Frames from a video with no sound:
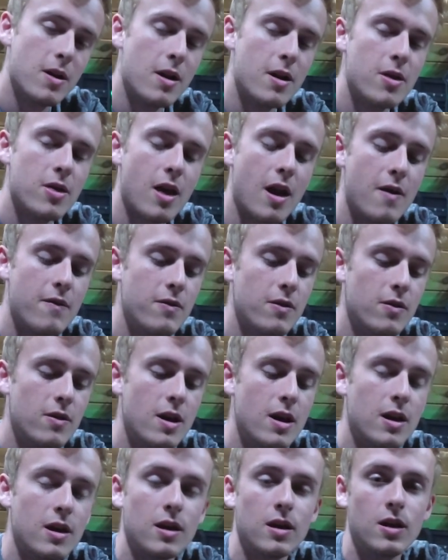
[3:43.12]
honest, I feel
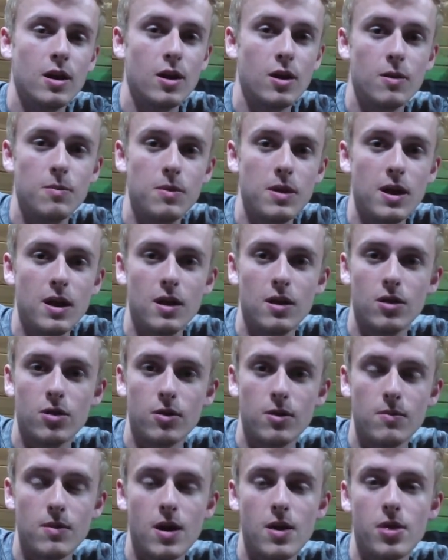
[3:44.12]
like it could be
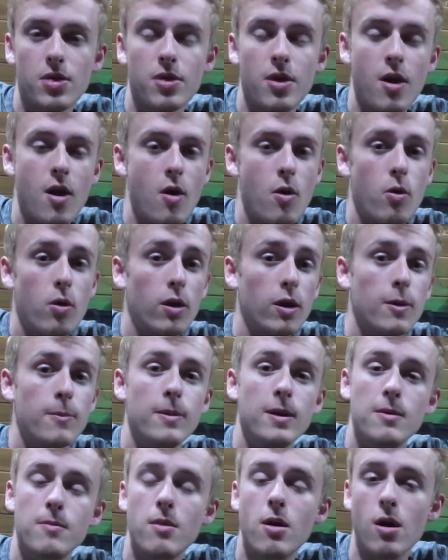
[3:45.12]
3 months, or it could
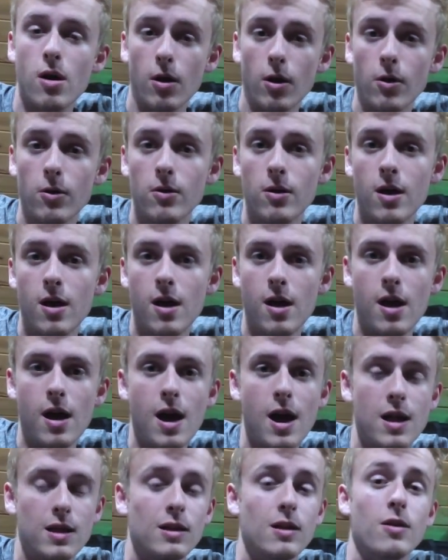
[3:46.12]
be tomorrow,
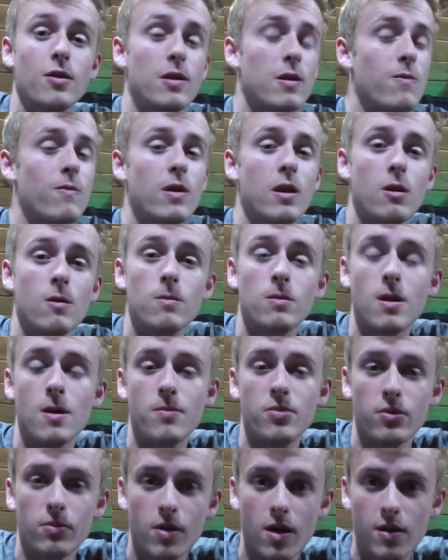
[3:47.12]
and this video
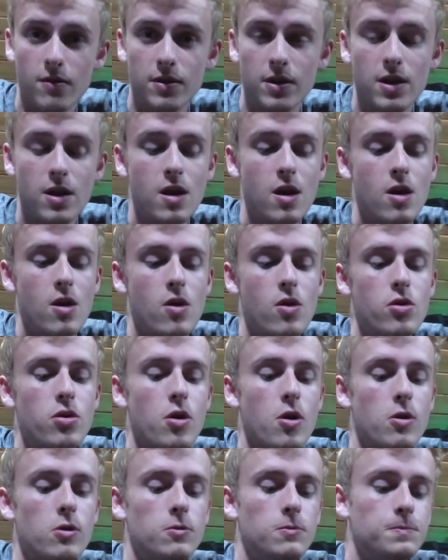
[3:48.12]
becomes irrelevant.
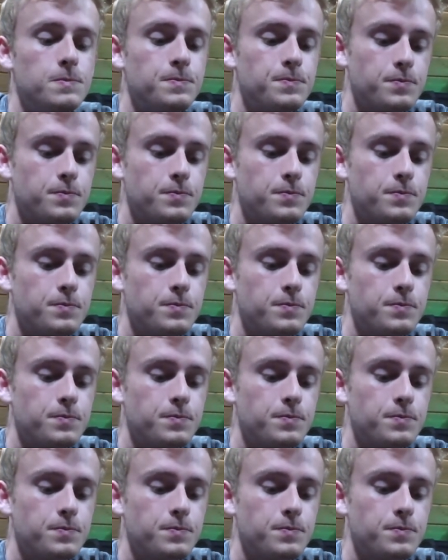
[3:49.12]
So,